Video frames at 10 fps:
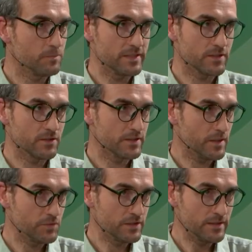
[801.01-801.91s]

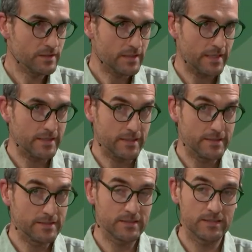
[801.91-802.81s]
misconception, and uh,
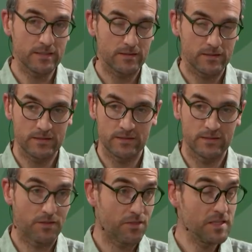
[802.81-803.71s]
this is the this is
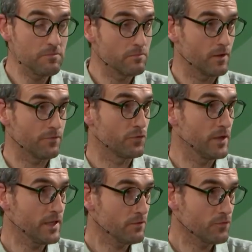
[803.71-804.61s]
the theme of
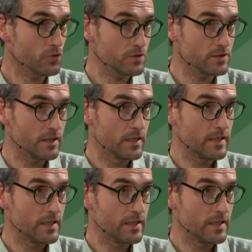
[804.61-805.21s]
tonight, of course,